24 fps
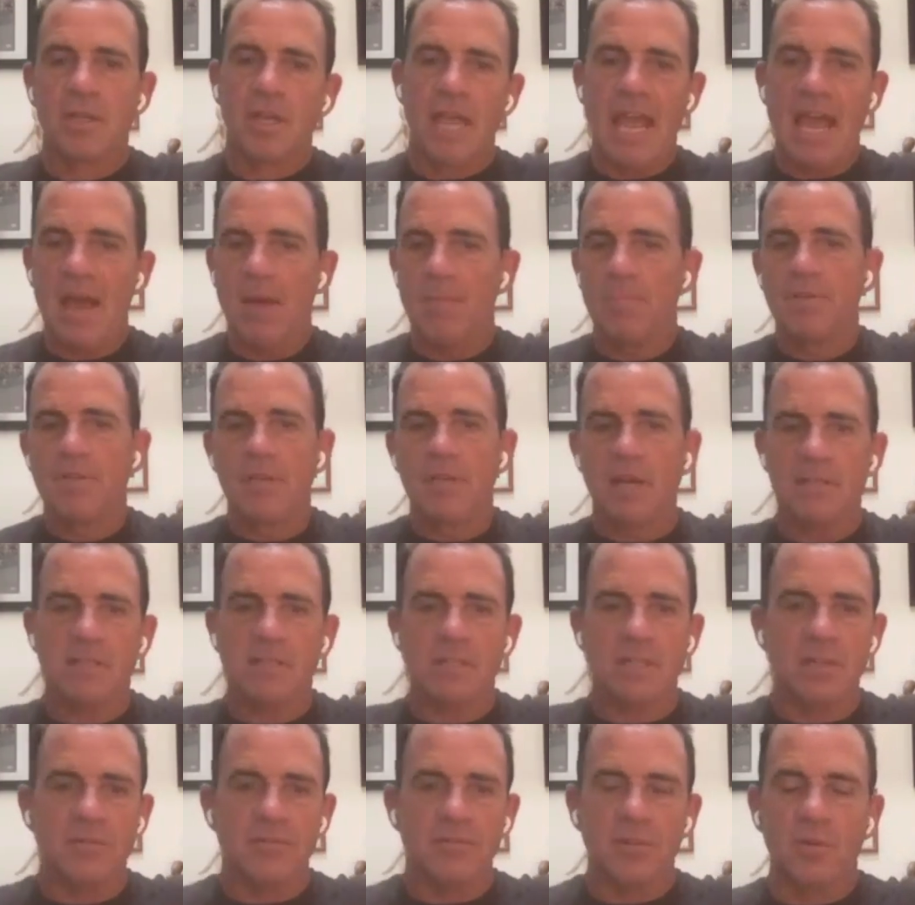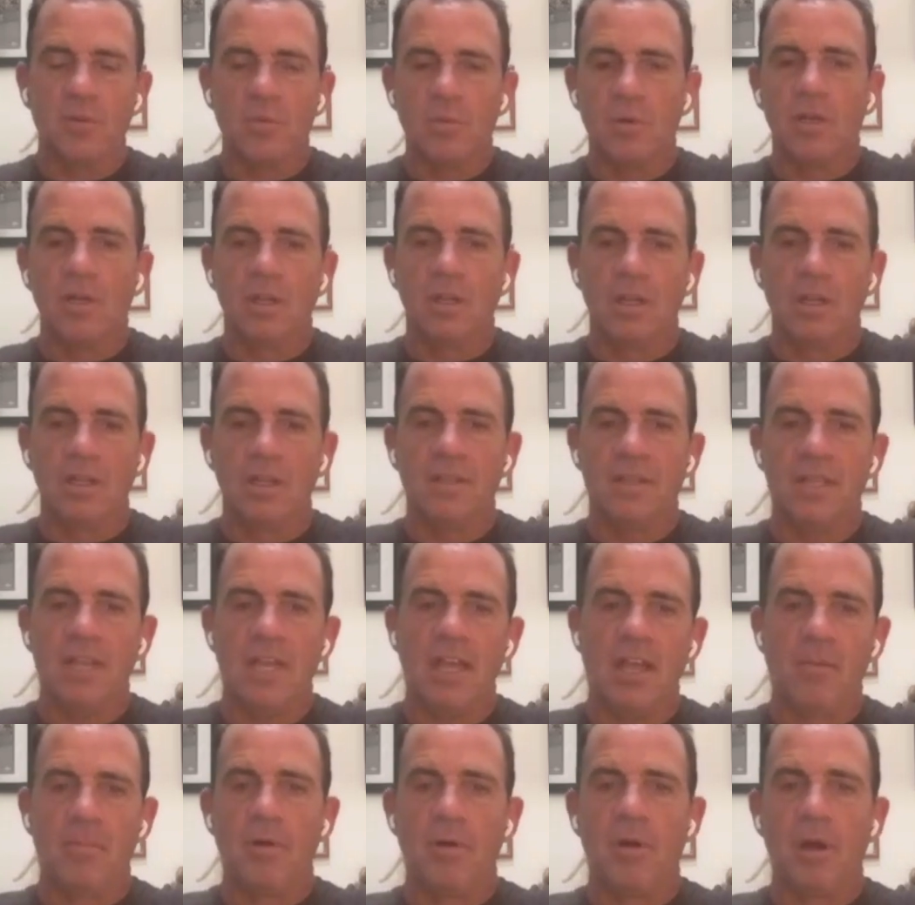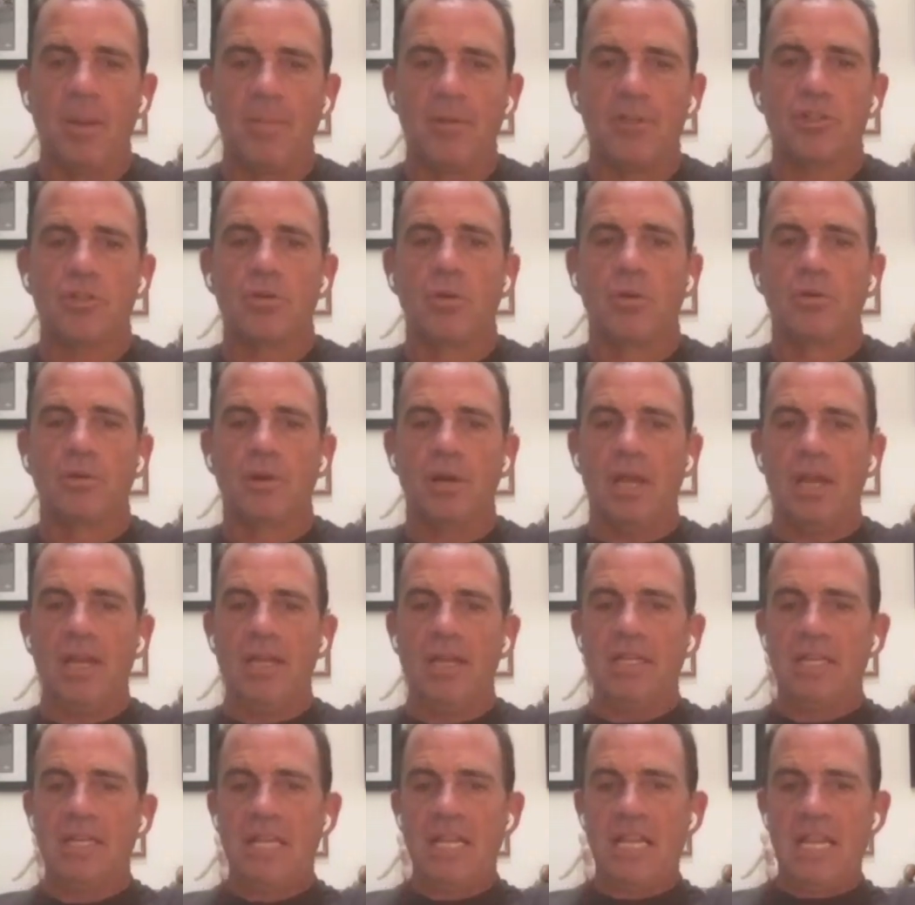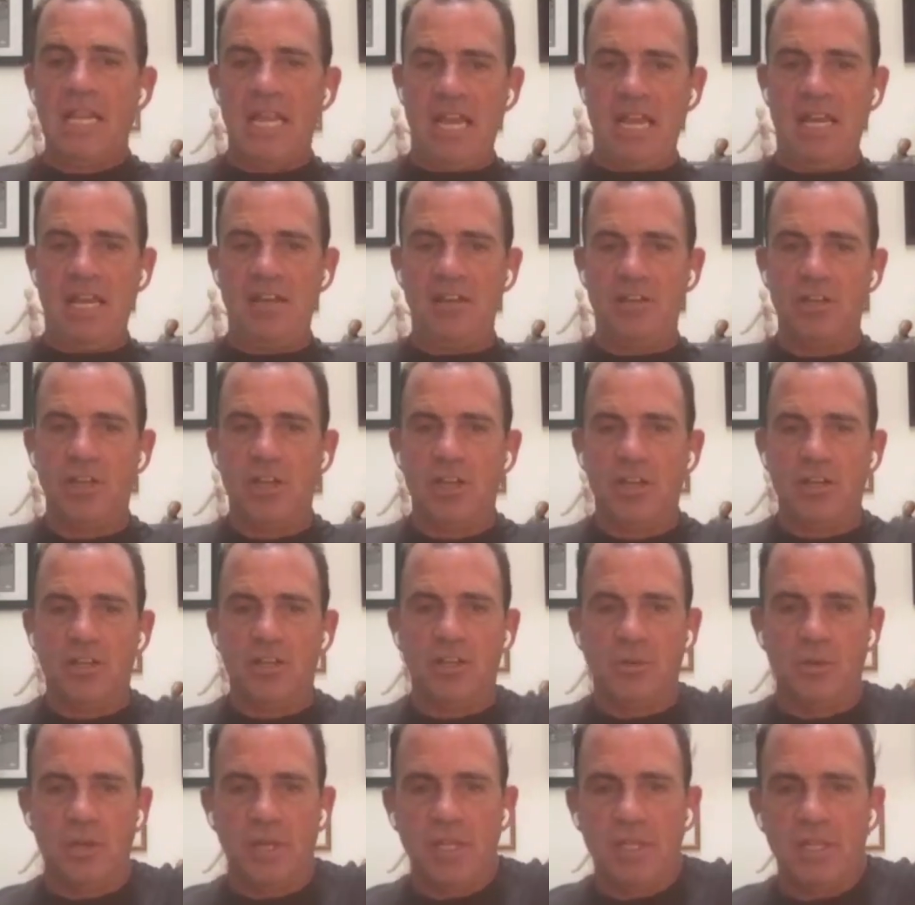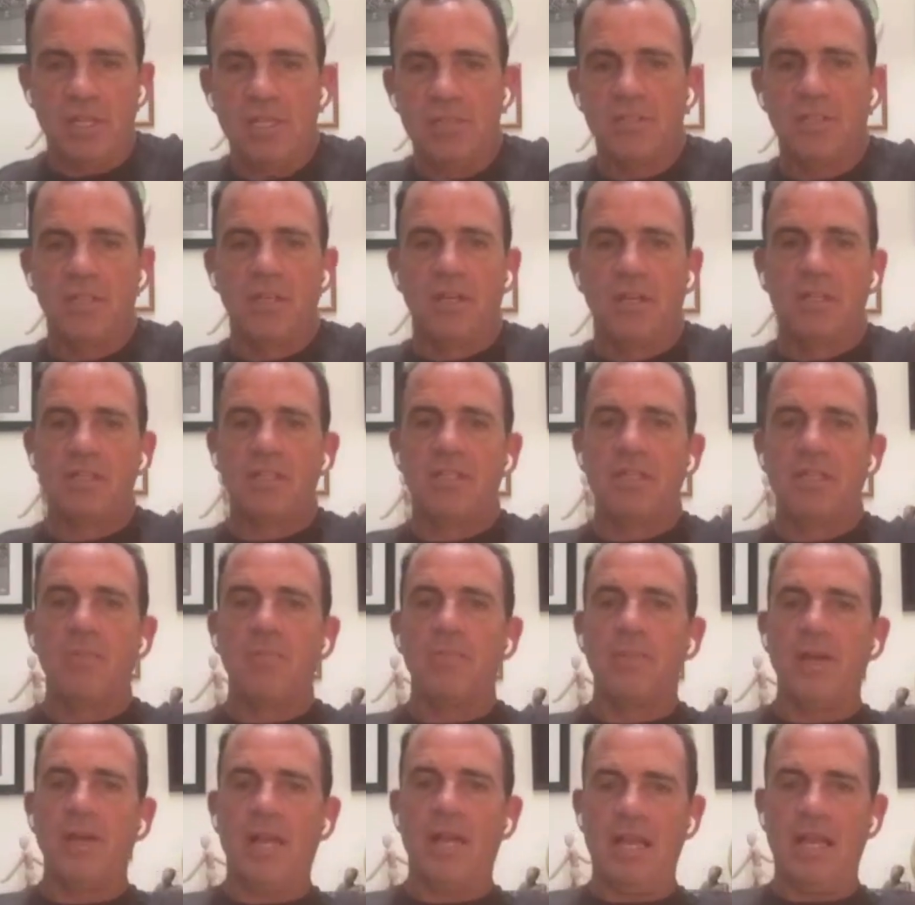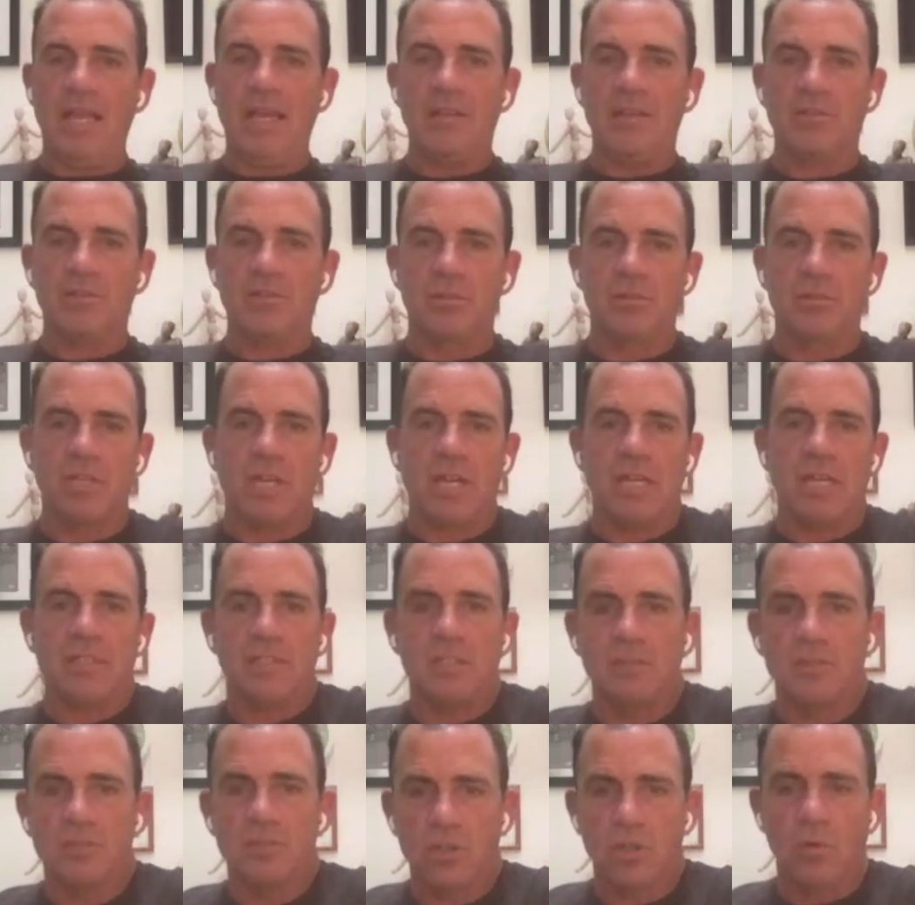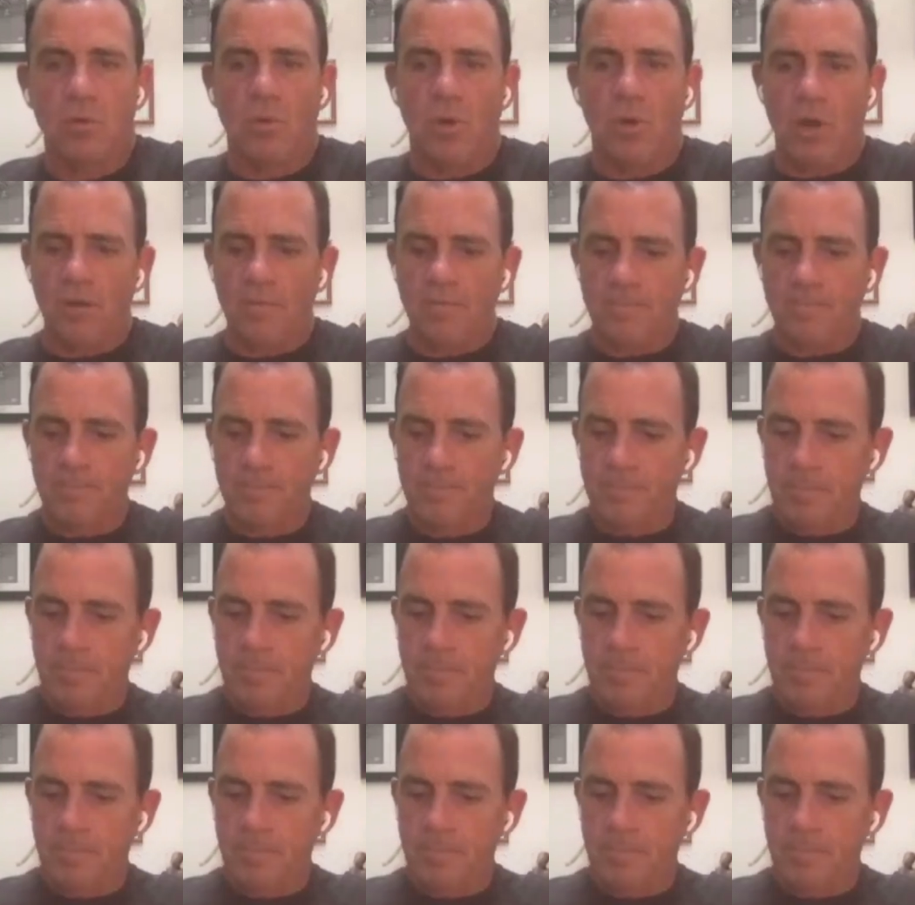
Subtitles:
abducted, if you will, and the elbow up at shoulder height, and doing these little dumbbell exercises and so on.